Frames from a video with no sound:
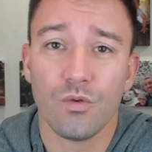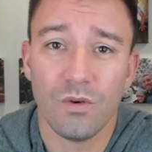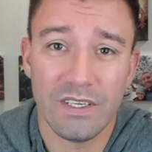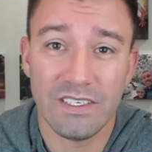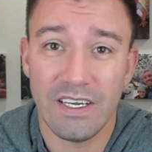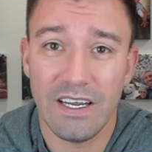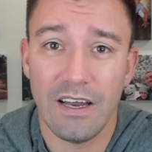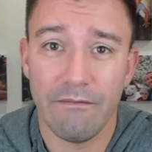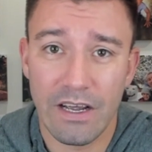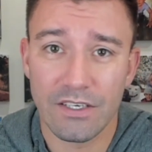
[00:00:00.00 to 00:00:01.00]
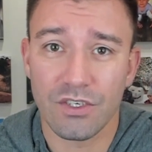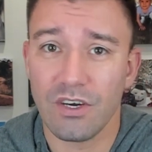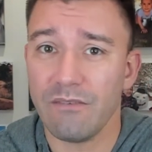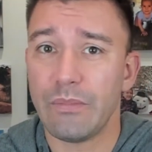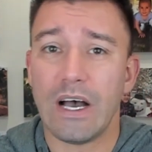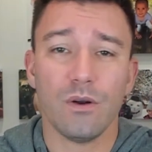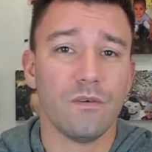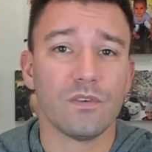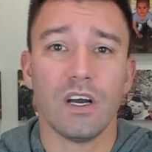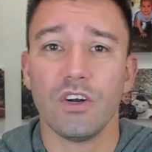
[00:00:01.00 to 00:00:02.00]
real estate investor. I've bought
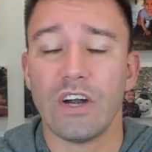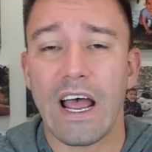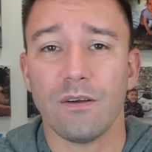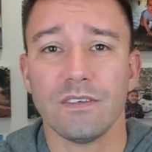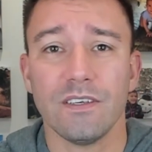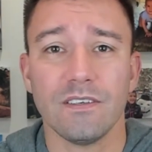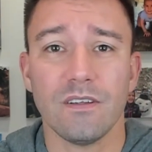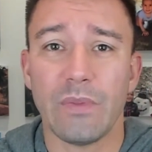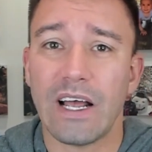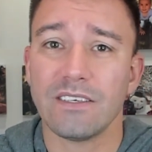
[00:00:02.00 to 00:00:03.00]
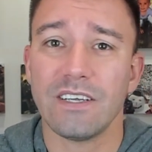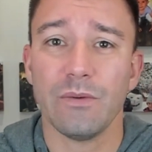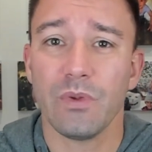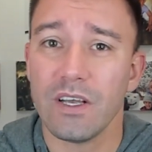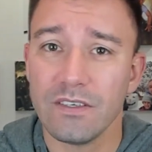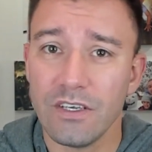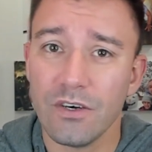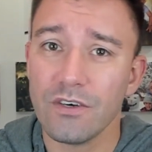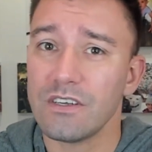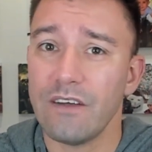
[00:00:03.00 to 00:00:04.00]
over 100 houses in the past 10 plus
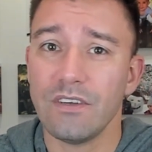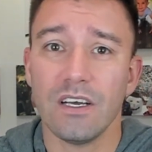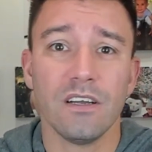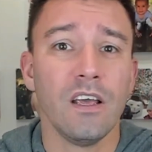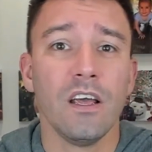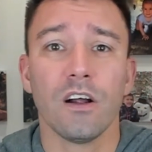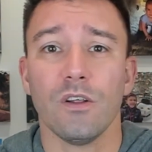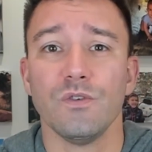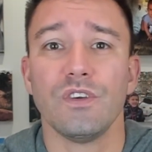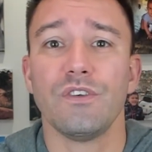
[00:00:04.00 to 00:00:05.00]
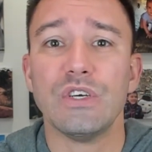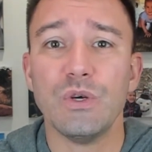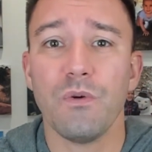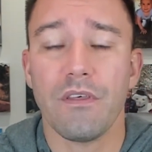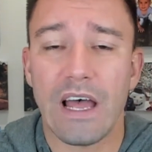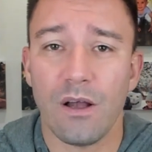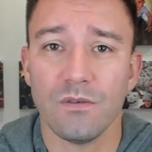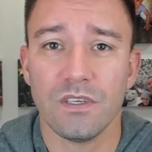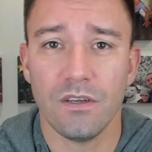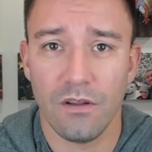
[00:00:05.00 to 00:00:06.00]
years, and I've done close to
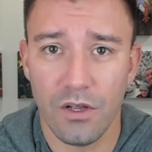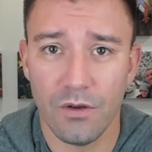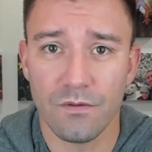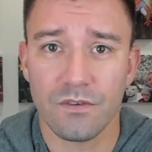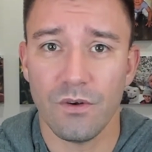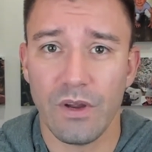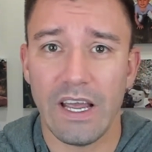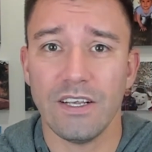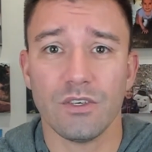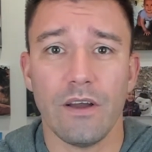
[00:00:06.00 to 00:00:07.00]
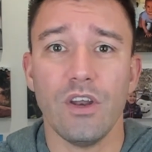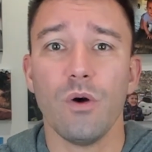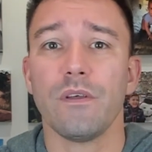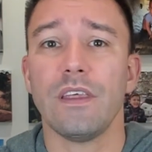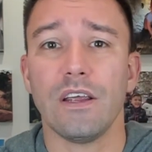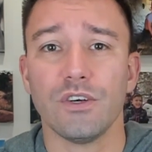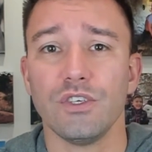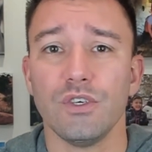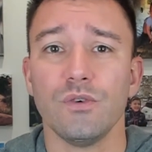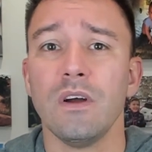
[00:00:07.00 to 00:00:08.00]
2,000 loans. Okay, so I know a thing or
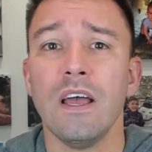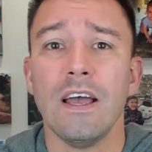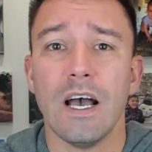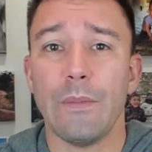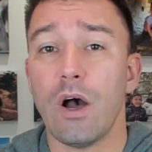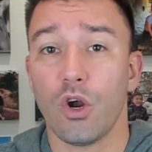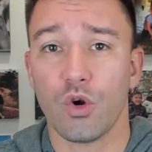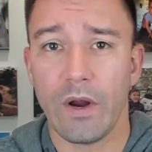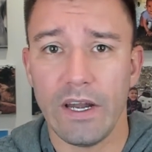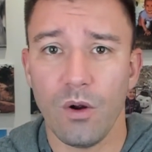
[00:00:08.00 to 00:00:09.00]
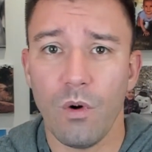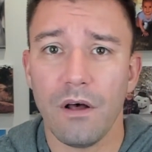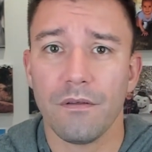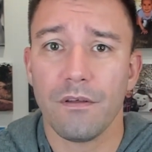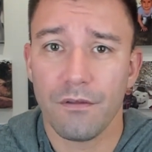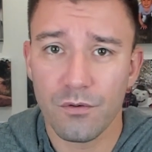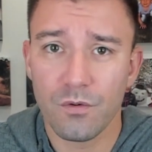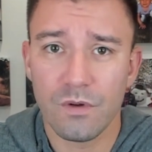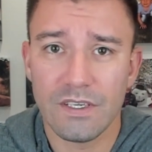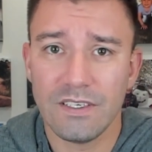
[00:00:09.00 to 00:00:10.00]
two about creating wealth
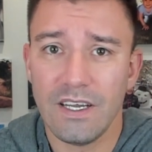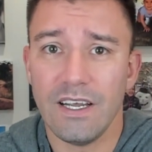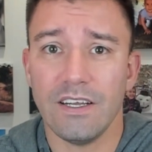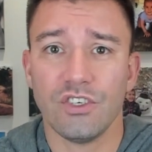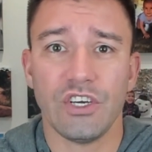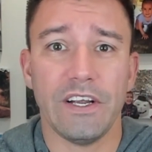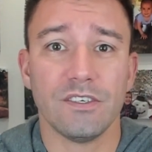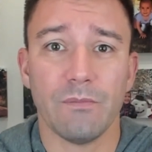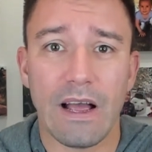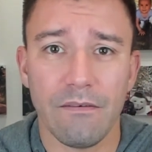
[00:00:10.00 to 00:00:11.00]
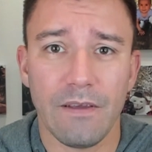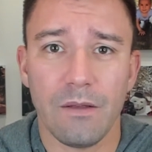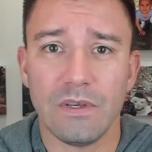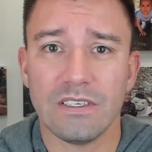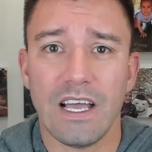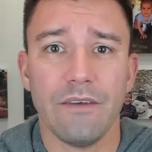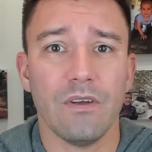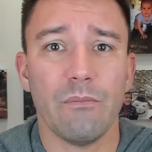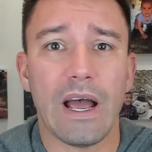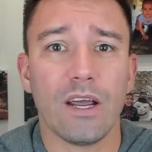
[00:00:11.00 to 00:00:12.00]
through real estate. It's changed my family's
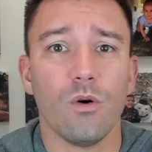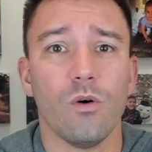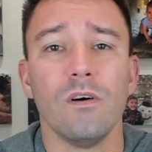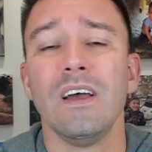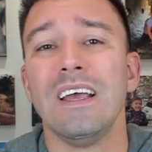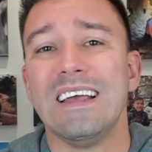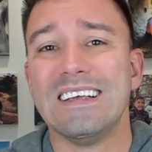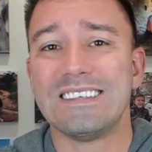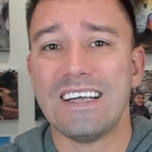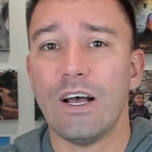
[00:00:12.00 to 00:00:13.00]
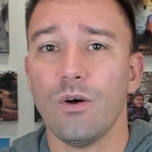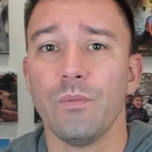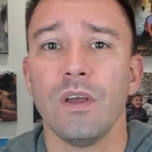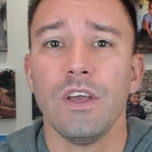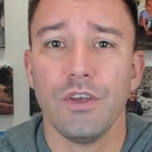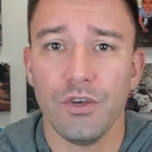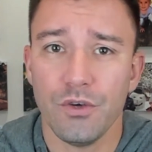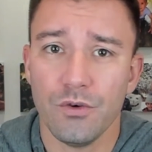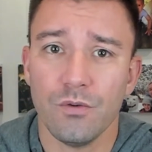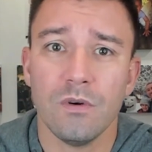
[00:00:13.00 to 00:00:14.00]
life, and my goal is to help
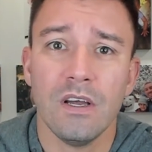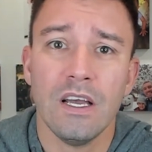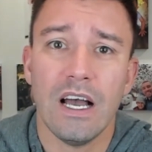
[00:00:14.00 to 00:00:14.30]
you